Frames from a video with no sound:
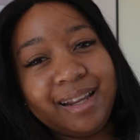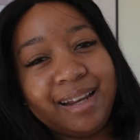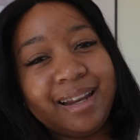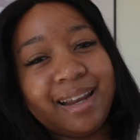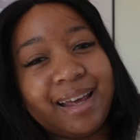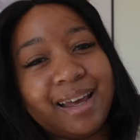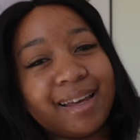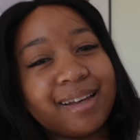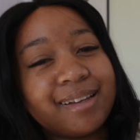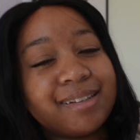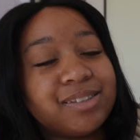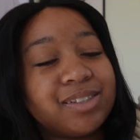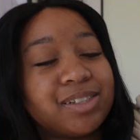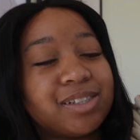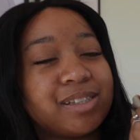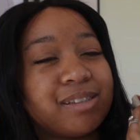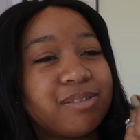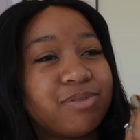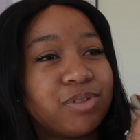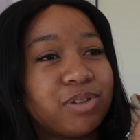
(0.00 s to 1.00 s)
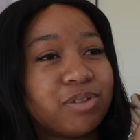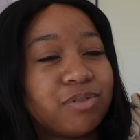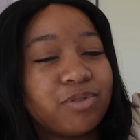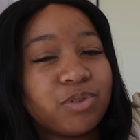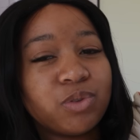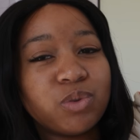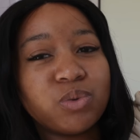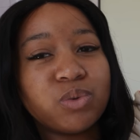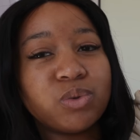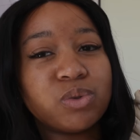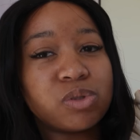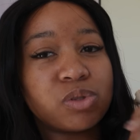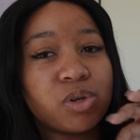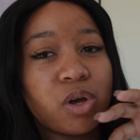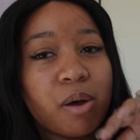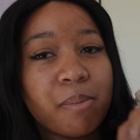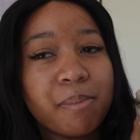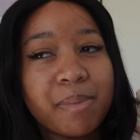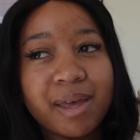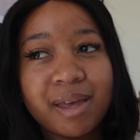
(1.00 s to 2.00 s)
Like, just for the views,
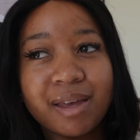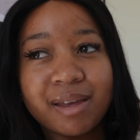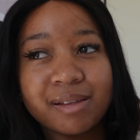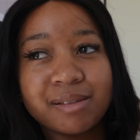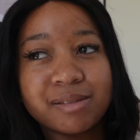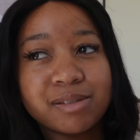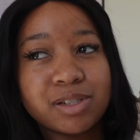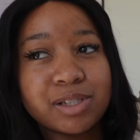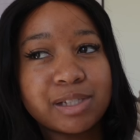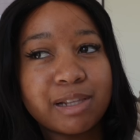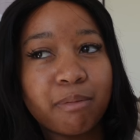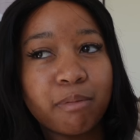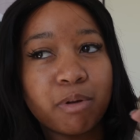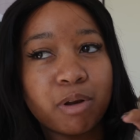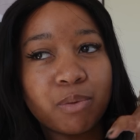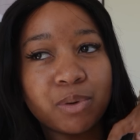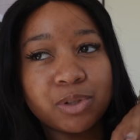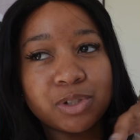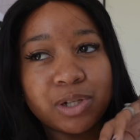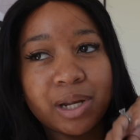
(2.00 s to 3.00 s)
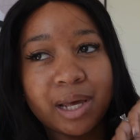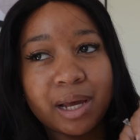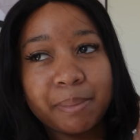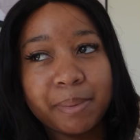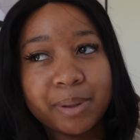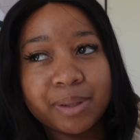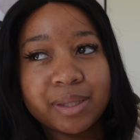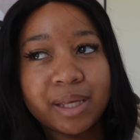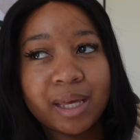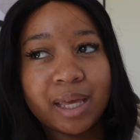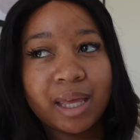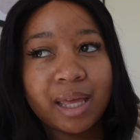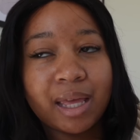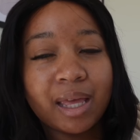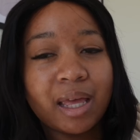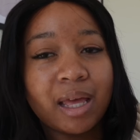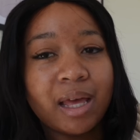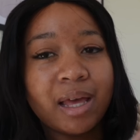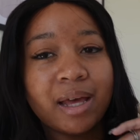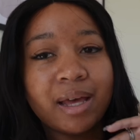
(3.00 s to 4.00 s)
comments, just let me know what you like about the
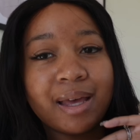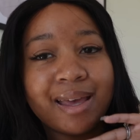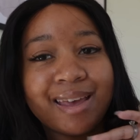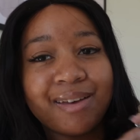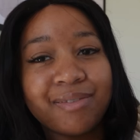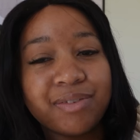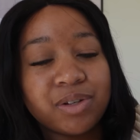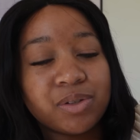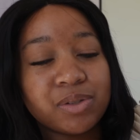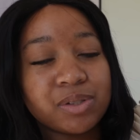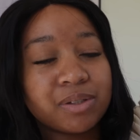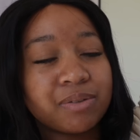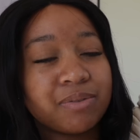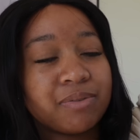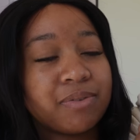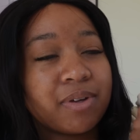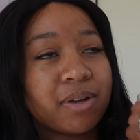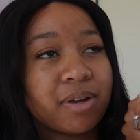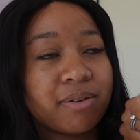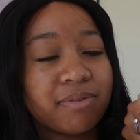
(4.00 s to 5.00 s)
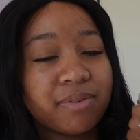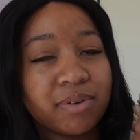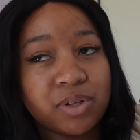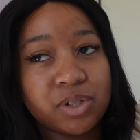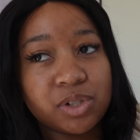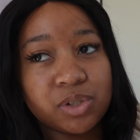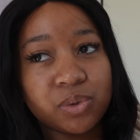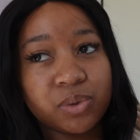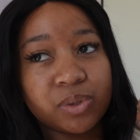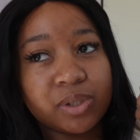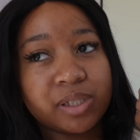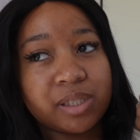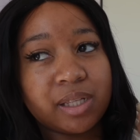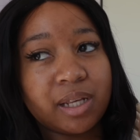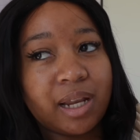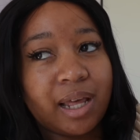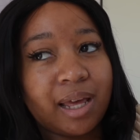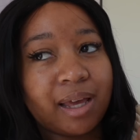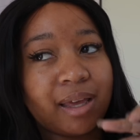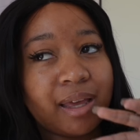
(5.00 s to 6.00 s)
hair. Hair videos are very, very short.
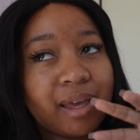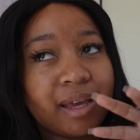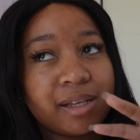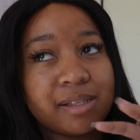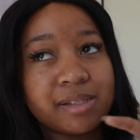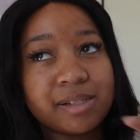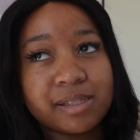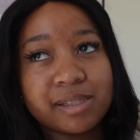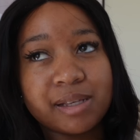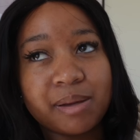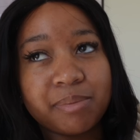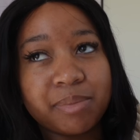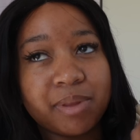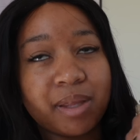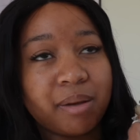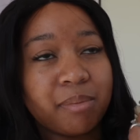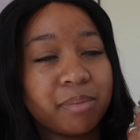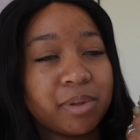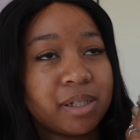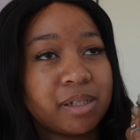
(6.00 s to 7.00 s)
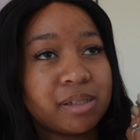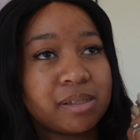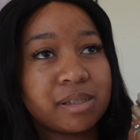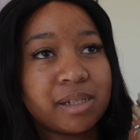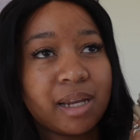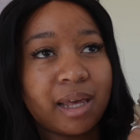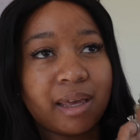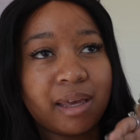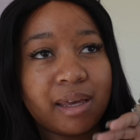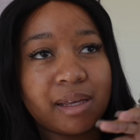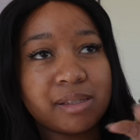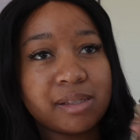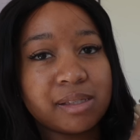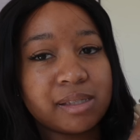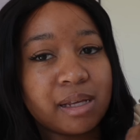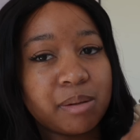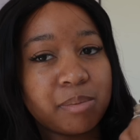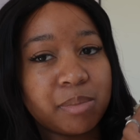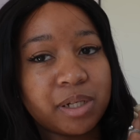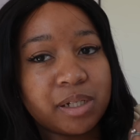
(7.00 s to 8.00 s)
They're like 8 to 10 minutes
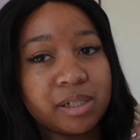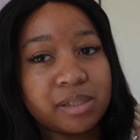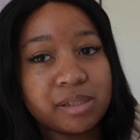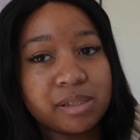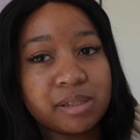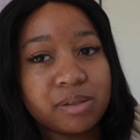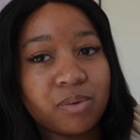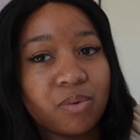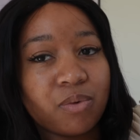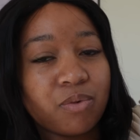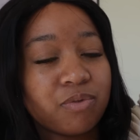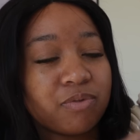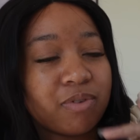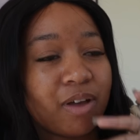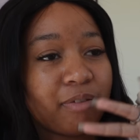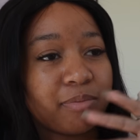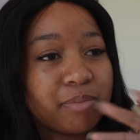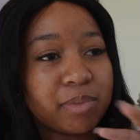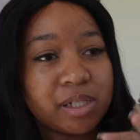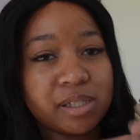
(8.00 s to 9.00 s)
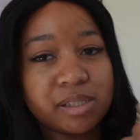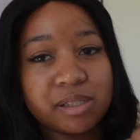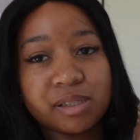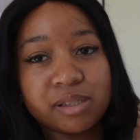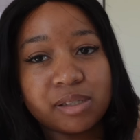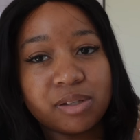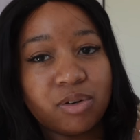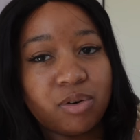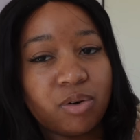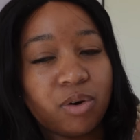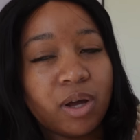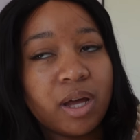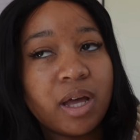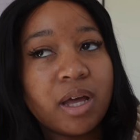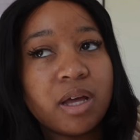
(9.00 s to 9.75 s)
or 5 minutes, you know.